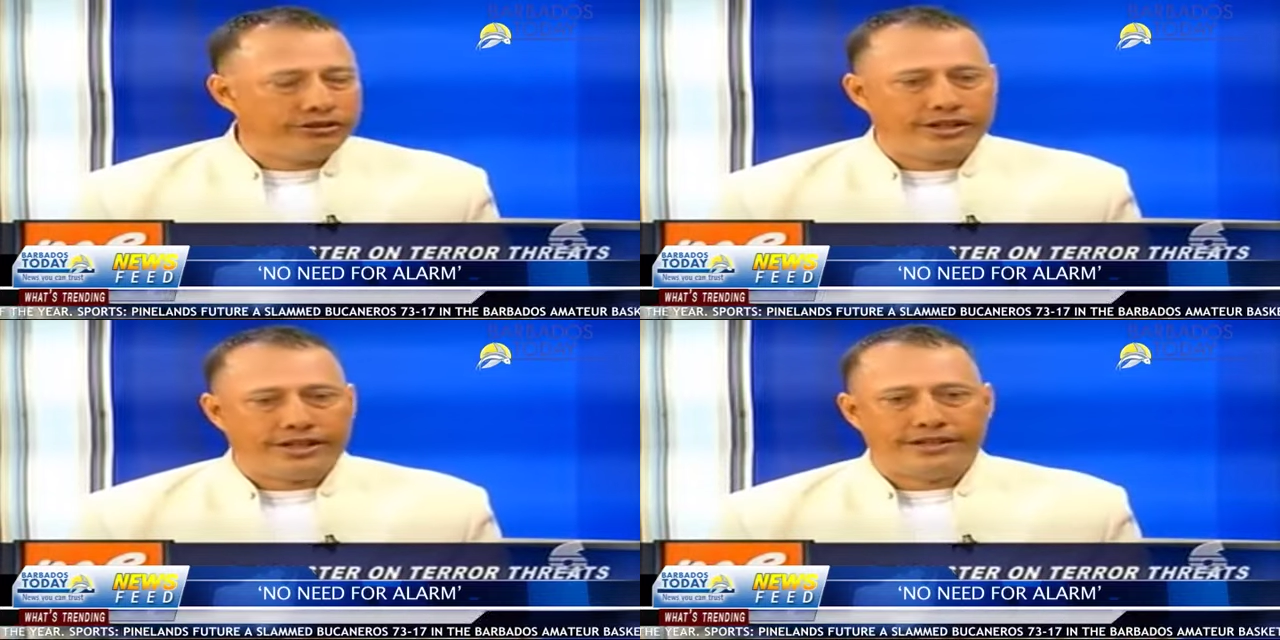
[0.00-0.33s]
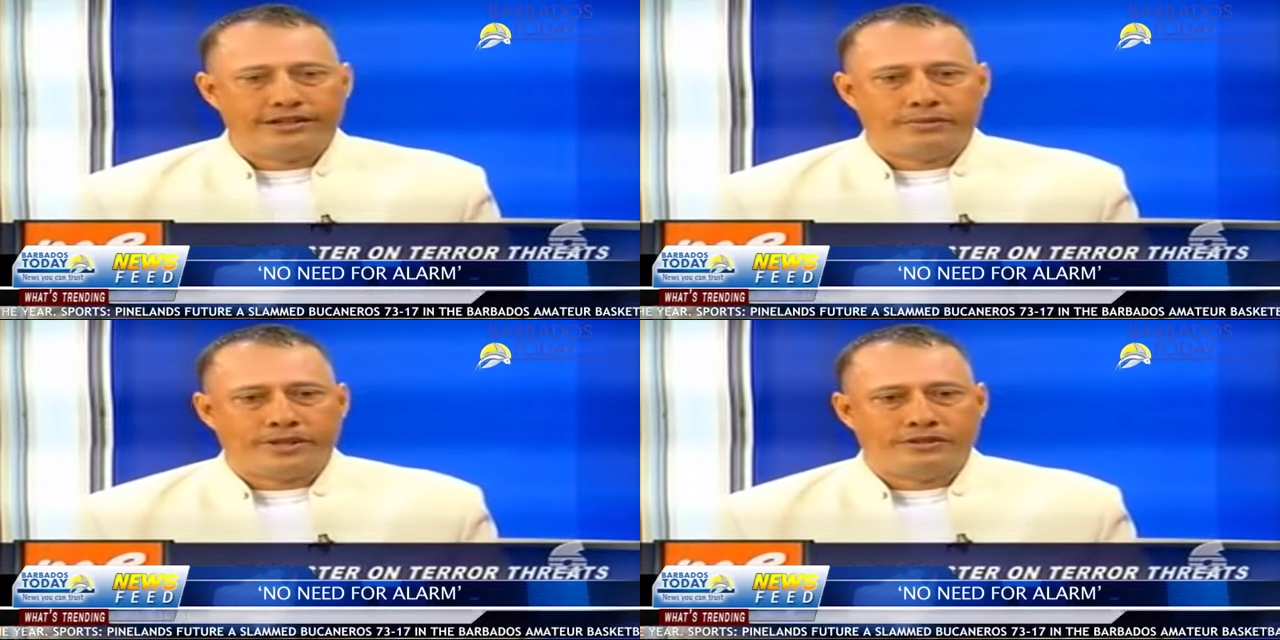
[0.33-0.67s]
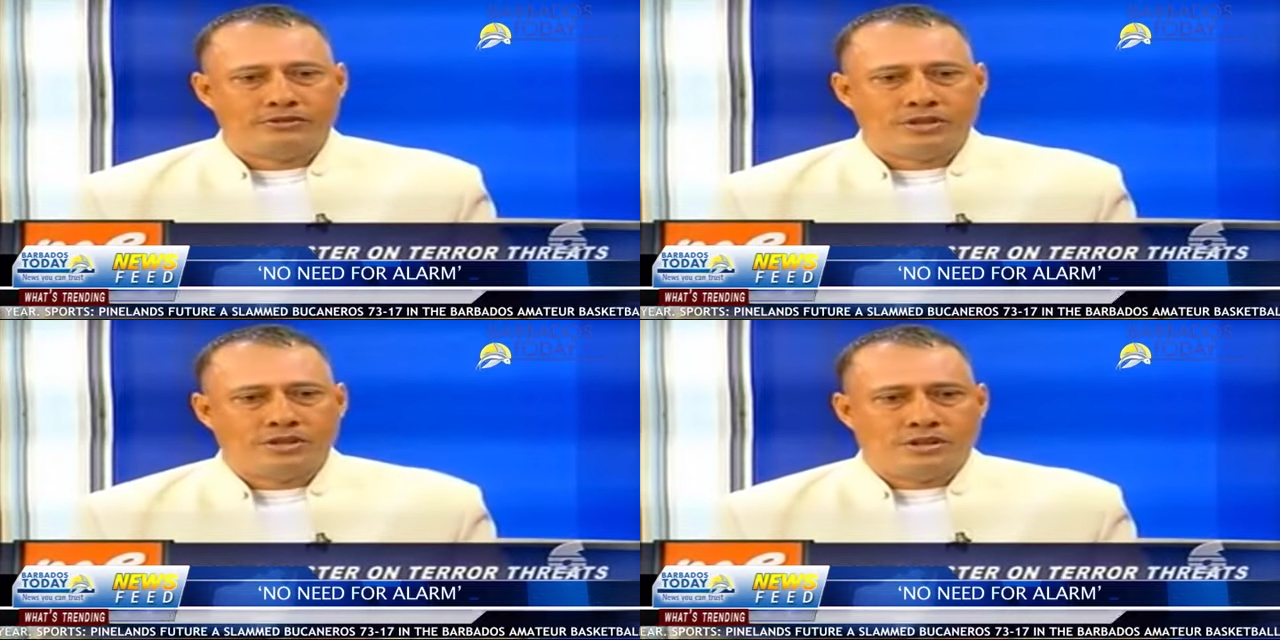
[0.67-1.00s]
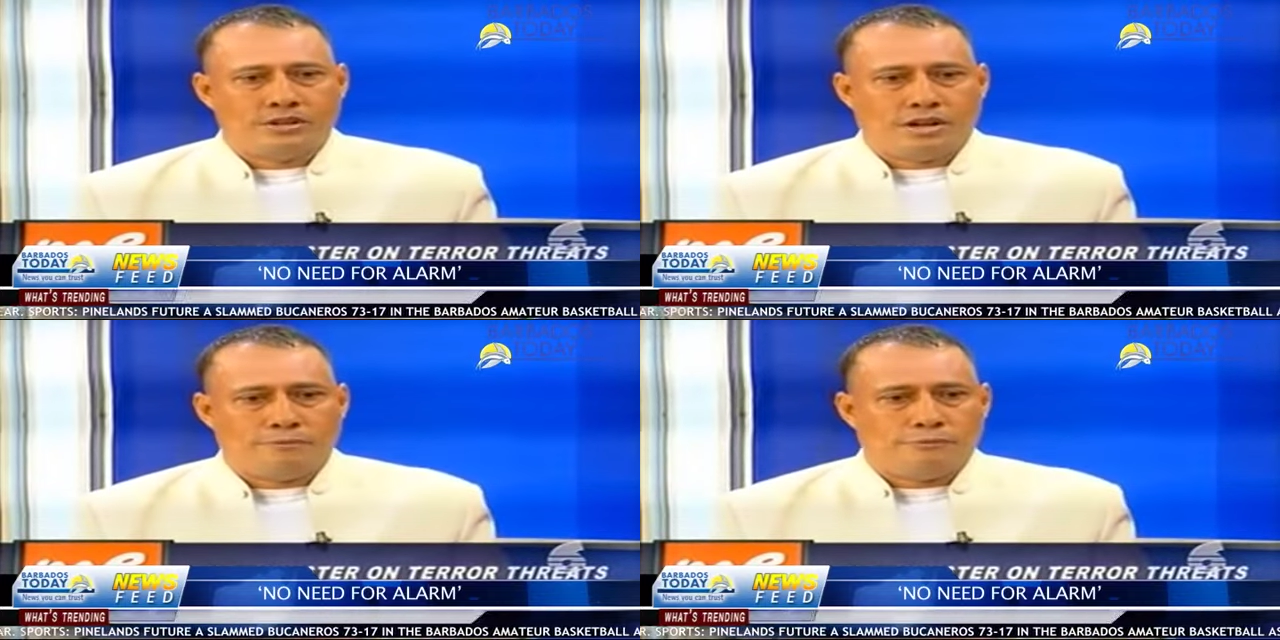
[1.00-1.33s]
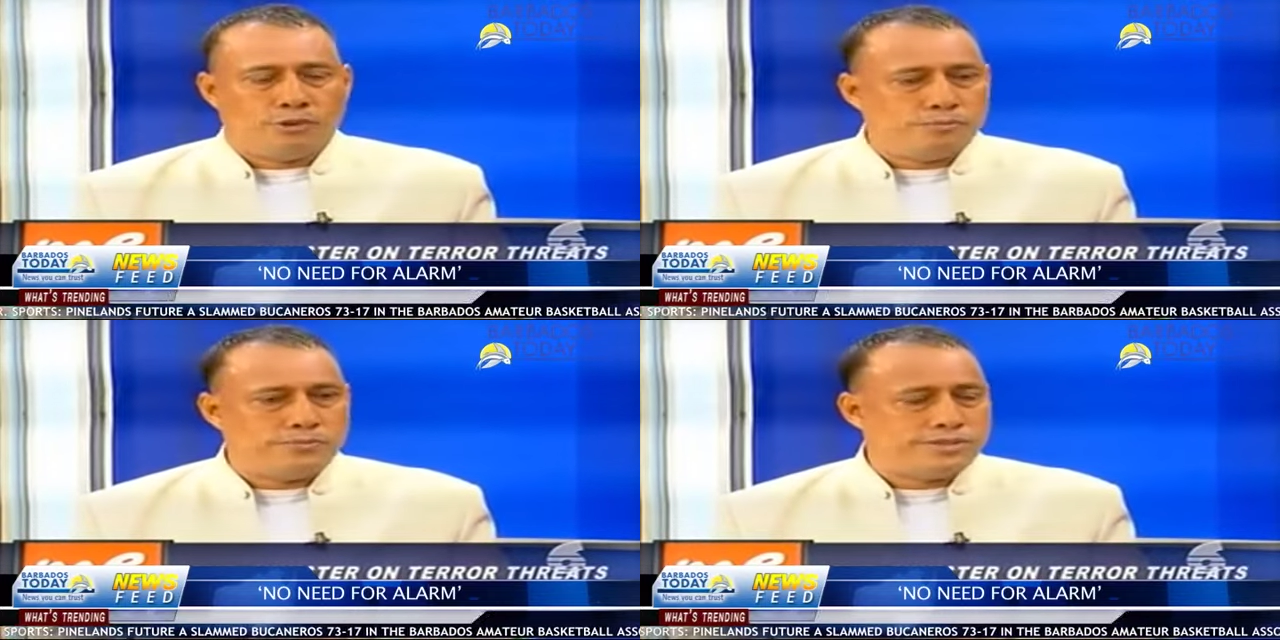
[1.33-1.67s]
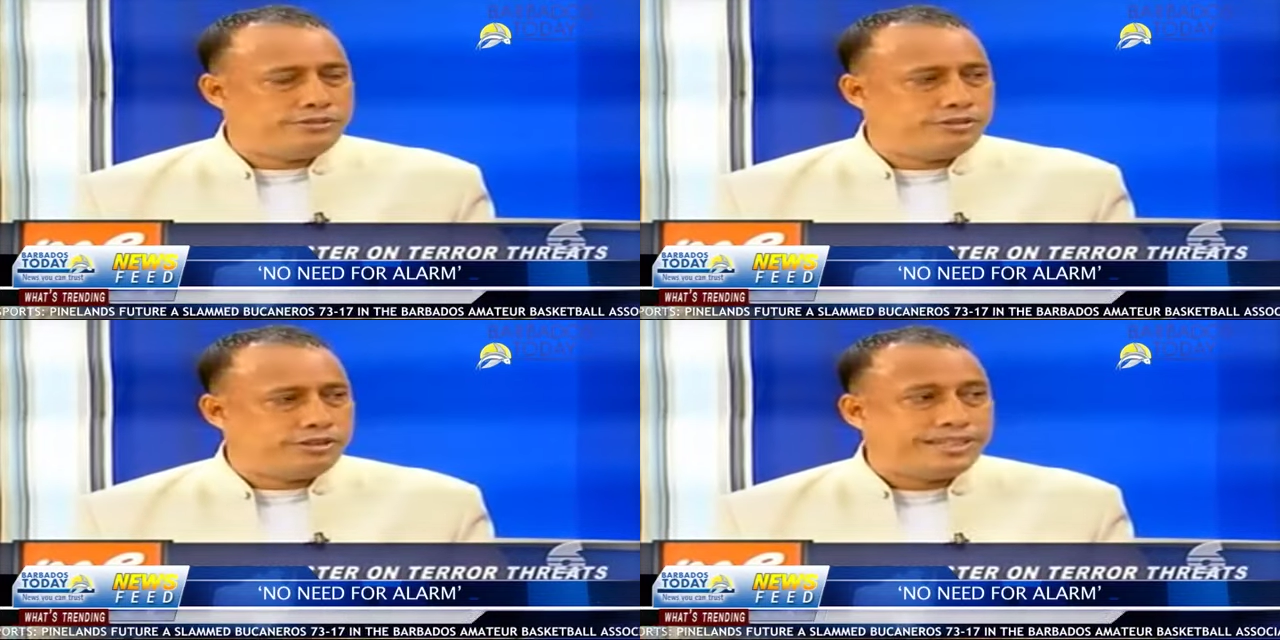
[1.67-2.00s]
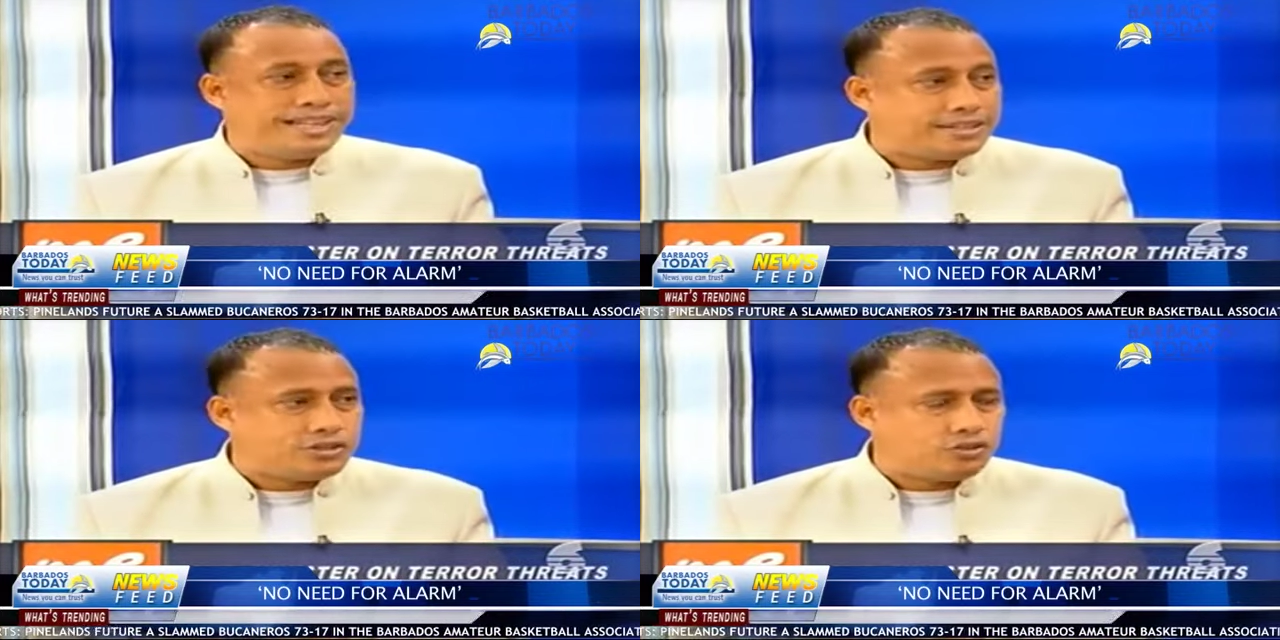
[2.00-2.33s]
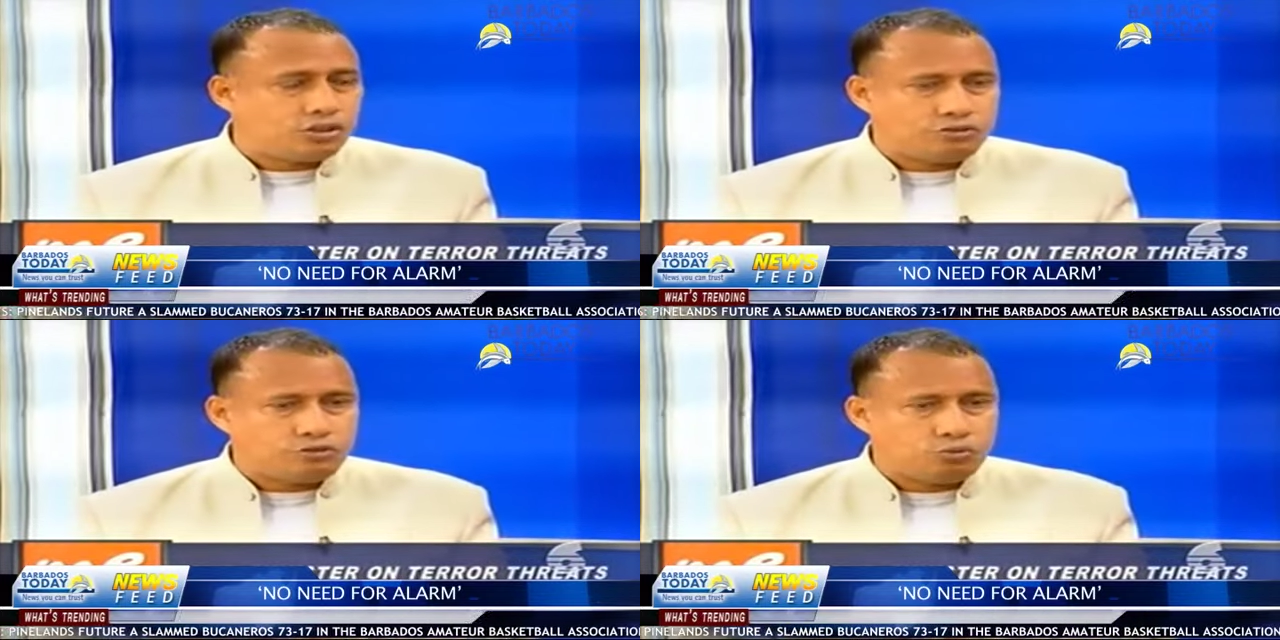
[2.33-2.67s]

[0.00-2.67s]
Tobago from Syria, that is not true.